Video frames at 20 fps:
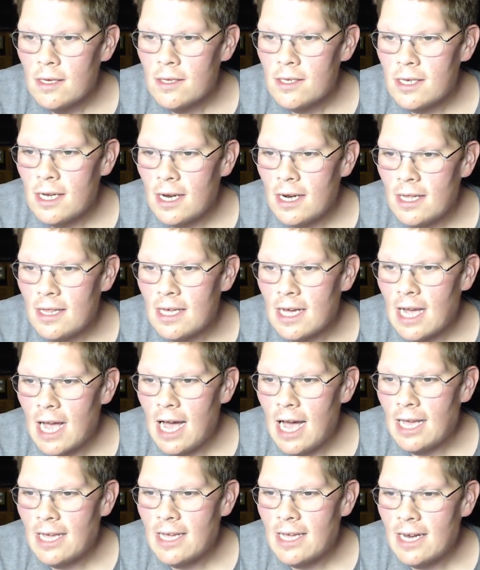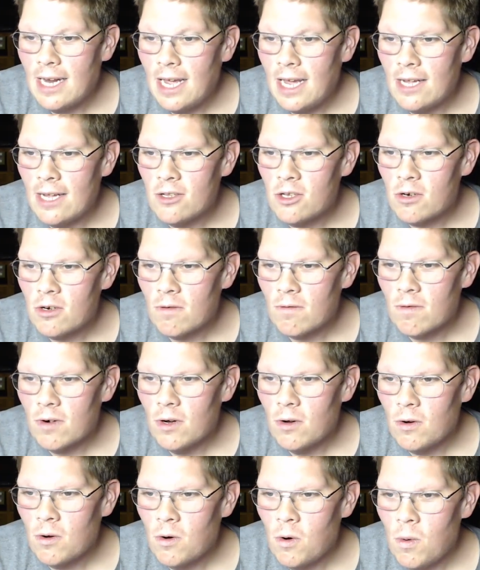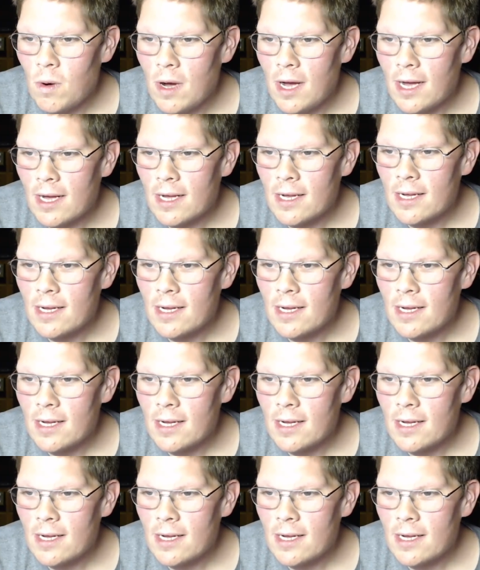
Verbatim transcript: anything I can answer real quick.